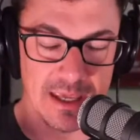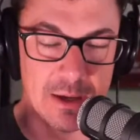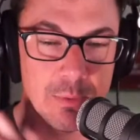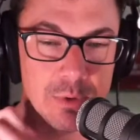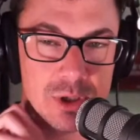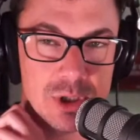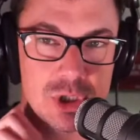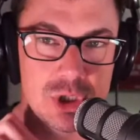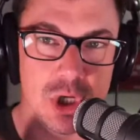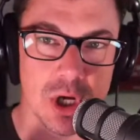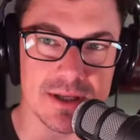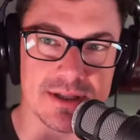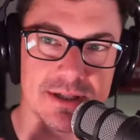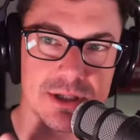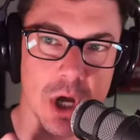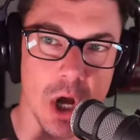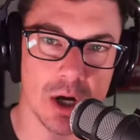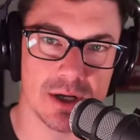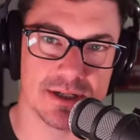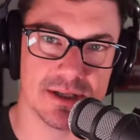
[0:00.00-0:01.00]
He would
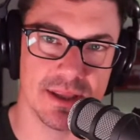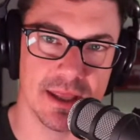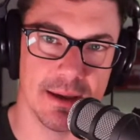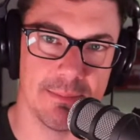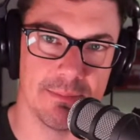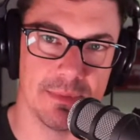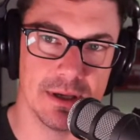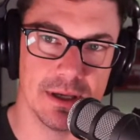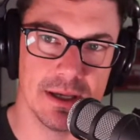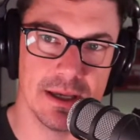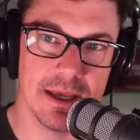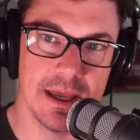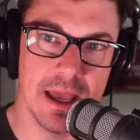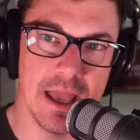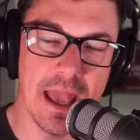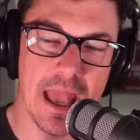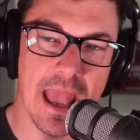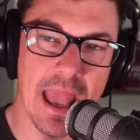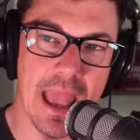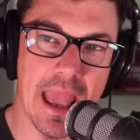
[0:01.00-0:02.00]
just talk to them.
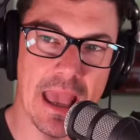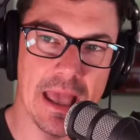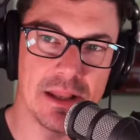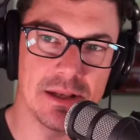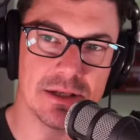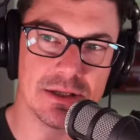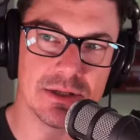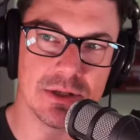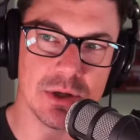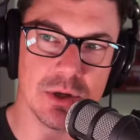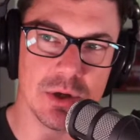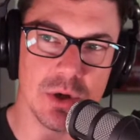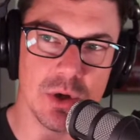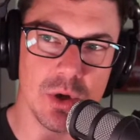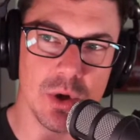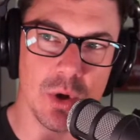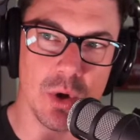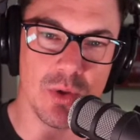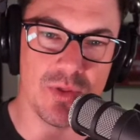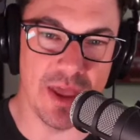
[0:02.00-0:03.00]
And
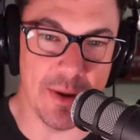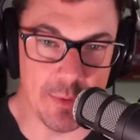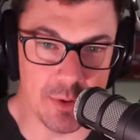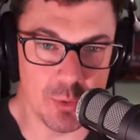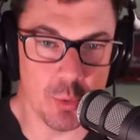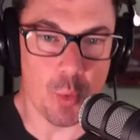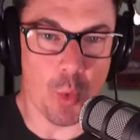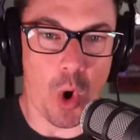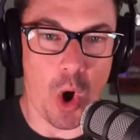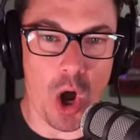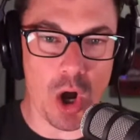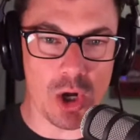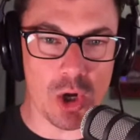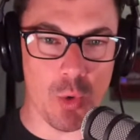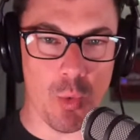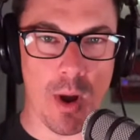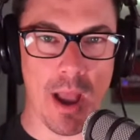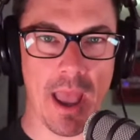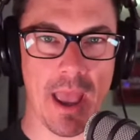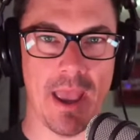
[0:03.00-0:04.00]
they would walk
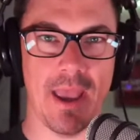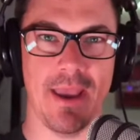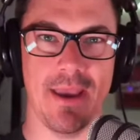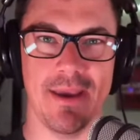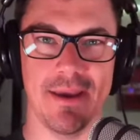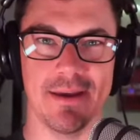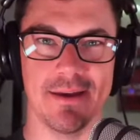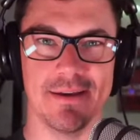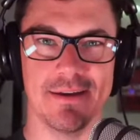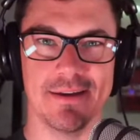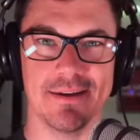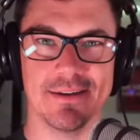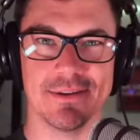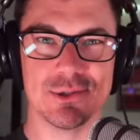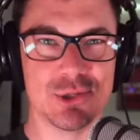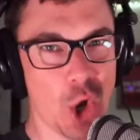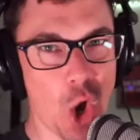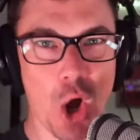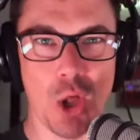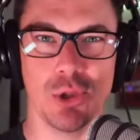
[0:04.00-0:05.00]
away
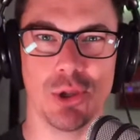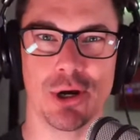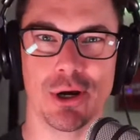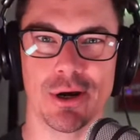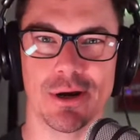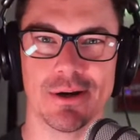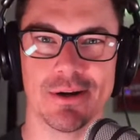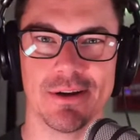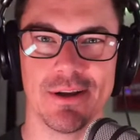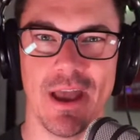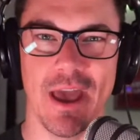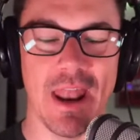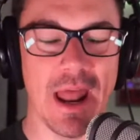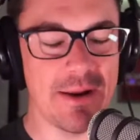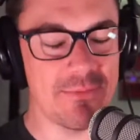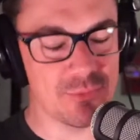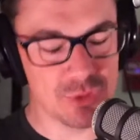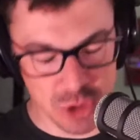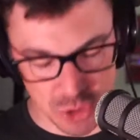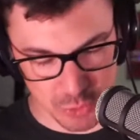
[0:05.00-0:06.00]
taller. And
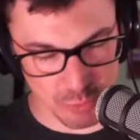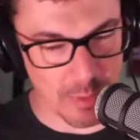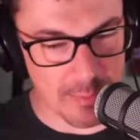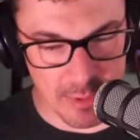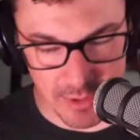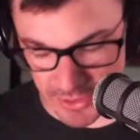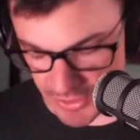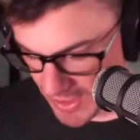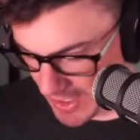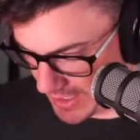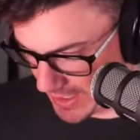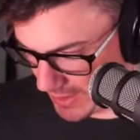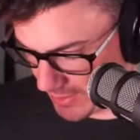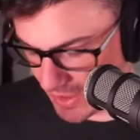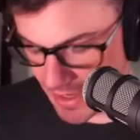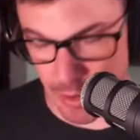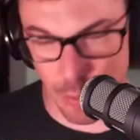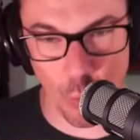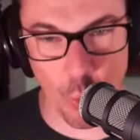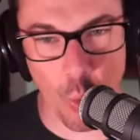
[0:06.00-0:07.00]
I just remember
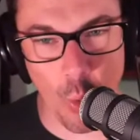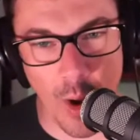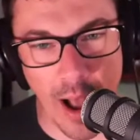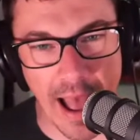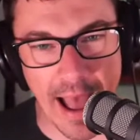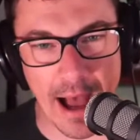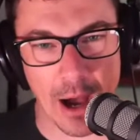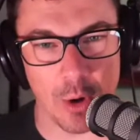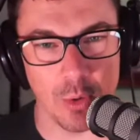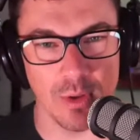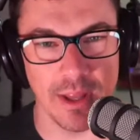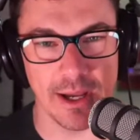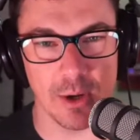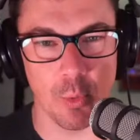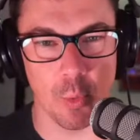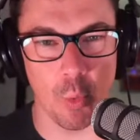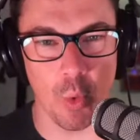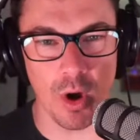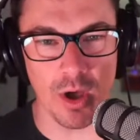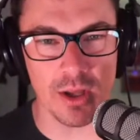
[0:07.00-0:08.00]
thinking like, wow,
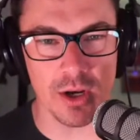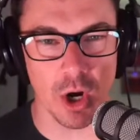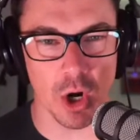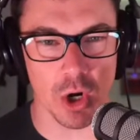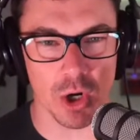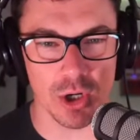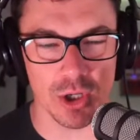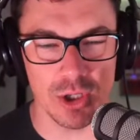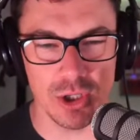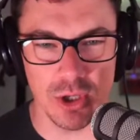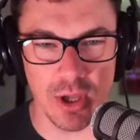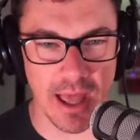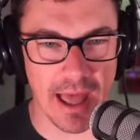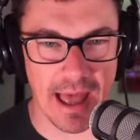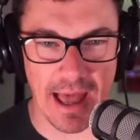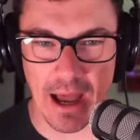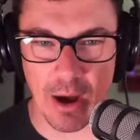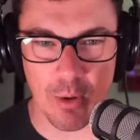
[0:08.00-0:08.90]
like, what are you